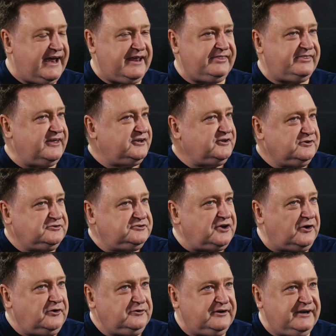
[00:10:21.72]
that you
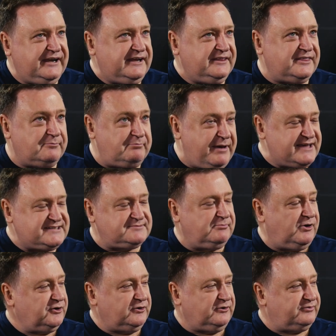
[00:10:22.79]
don't need the best
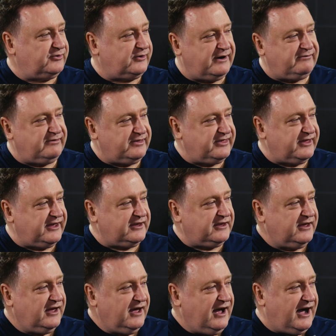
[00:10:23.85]
model for everything.
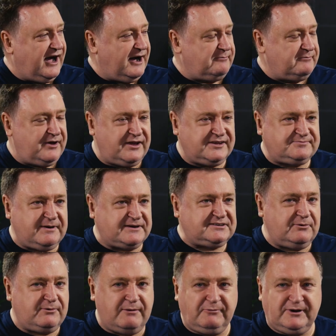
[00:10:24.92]

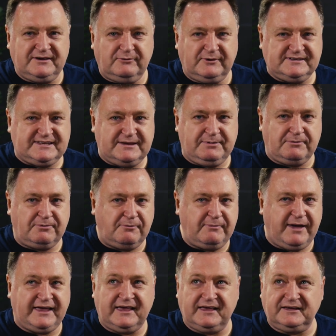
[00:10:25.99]
Especially when we see people
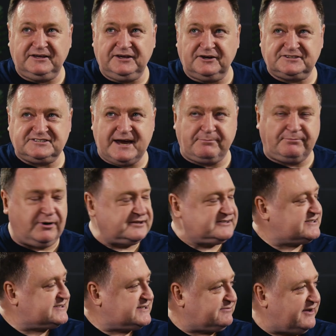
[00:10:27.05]
making chatbots
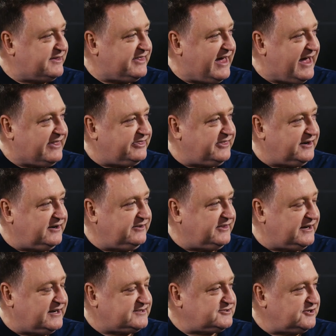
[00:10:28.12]
and stuff like that
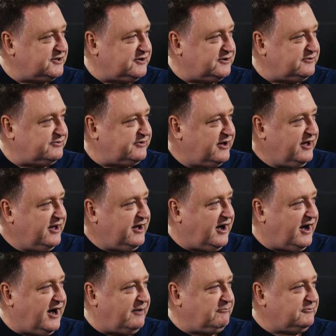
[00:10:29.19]
are sort of
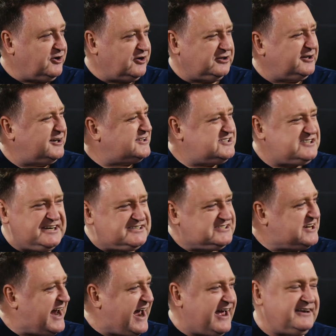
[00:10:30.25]
got a lot of chit
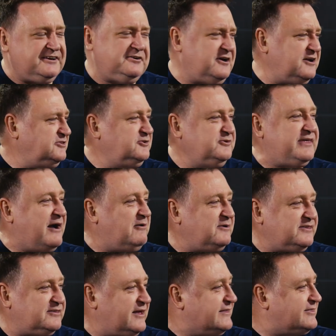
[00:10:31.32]
chat. You can do that
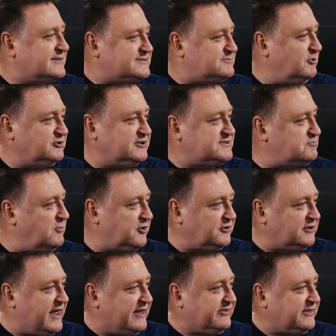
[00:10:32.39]
with like the smallest
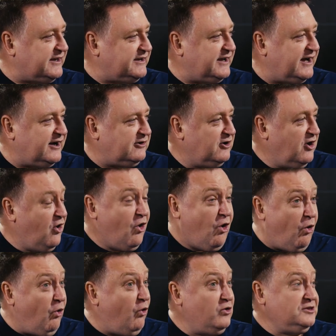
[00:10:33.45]
model out there now.
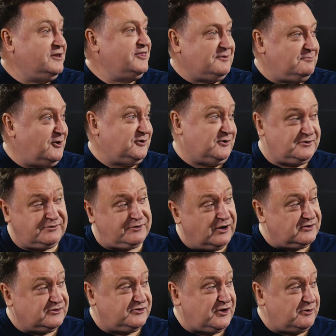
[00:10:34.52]
All of the models have
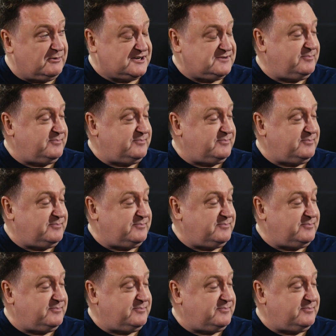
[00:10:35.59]
gotten so much